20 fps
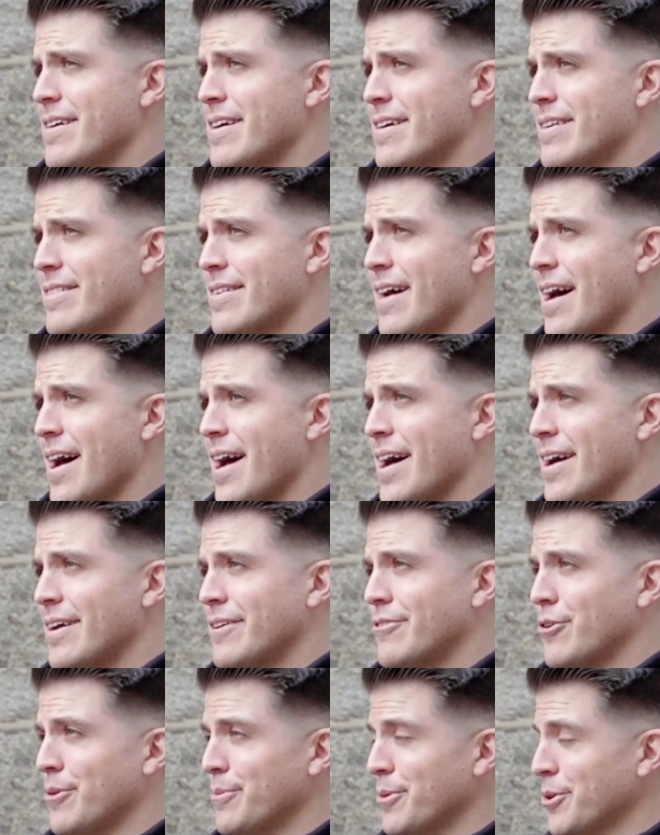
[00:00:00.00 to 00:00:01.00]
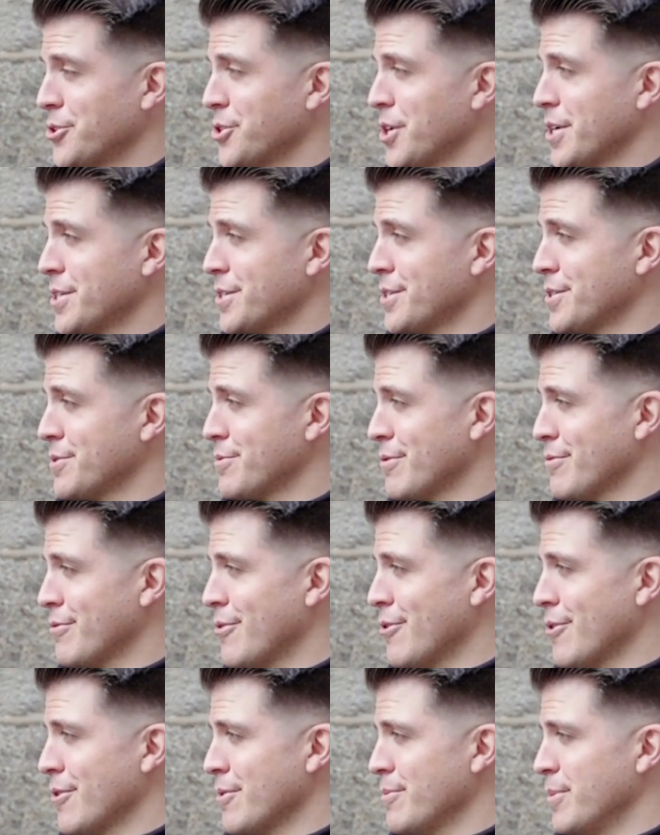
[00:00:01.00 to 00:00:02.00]
think that criminal justice
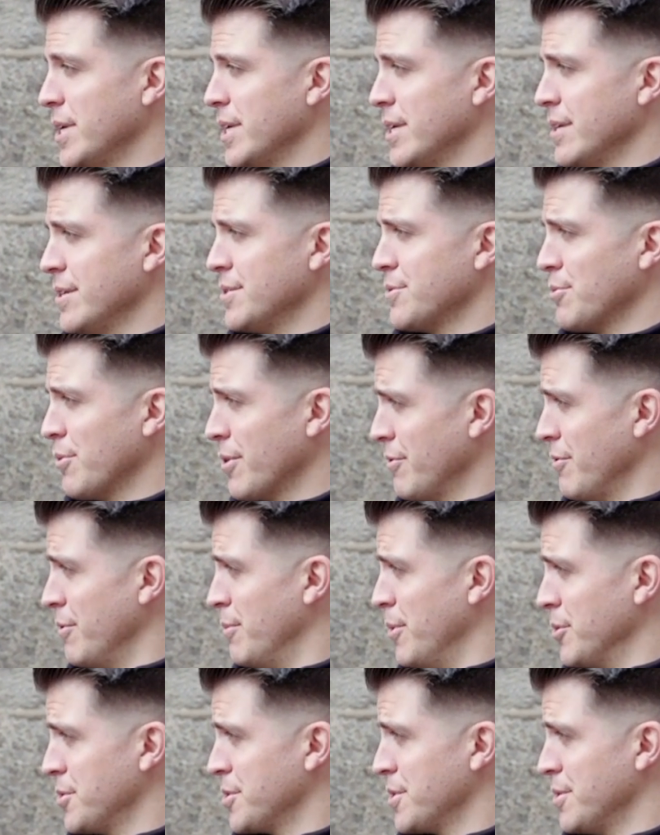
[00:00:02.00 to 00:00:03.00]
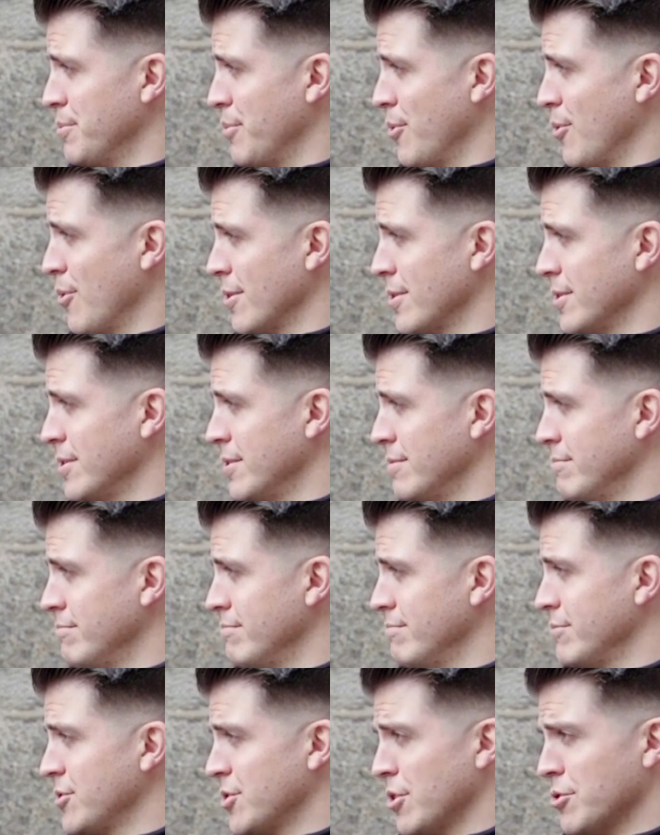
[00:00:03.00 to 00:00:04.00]
reform is one of the most
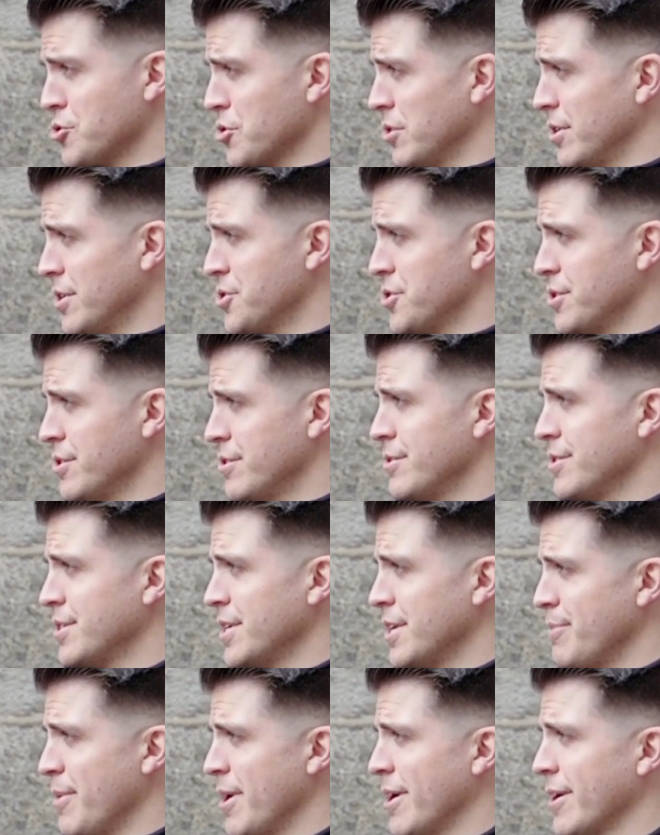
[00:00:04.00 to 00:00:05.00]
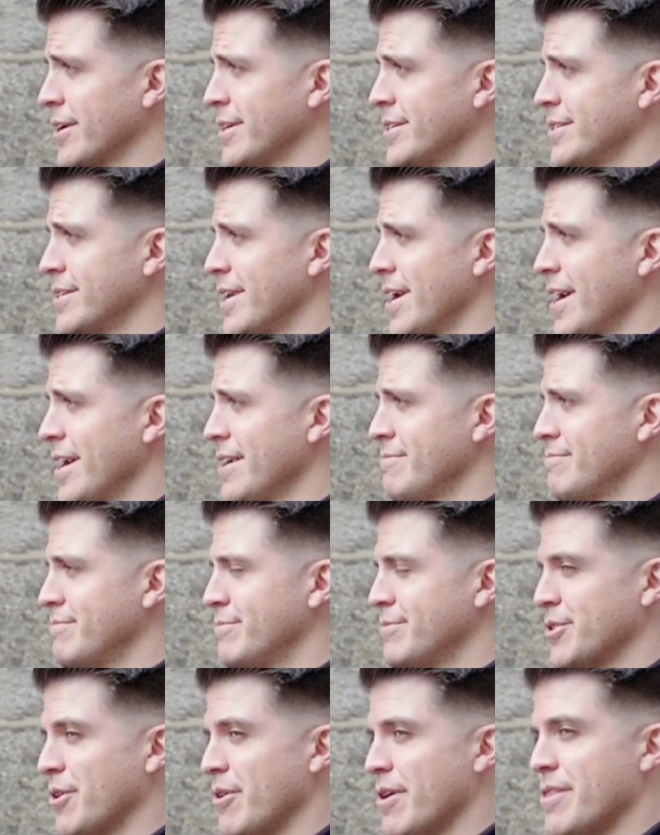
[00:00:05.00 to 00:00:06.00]
important social issues in America today.
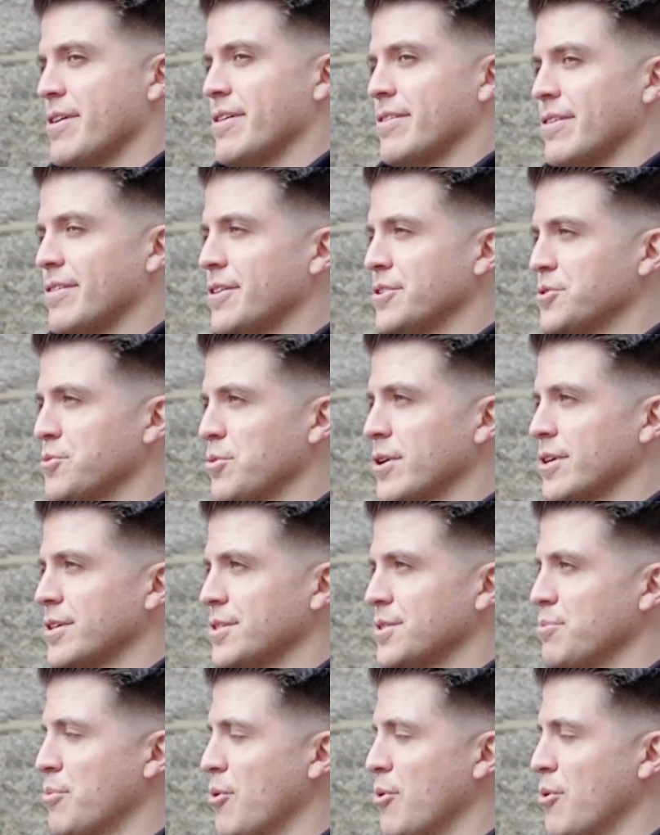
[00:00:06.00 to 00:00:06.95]
So I think that this work is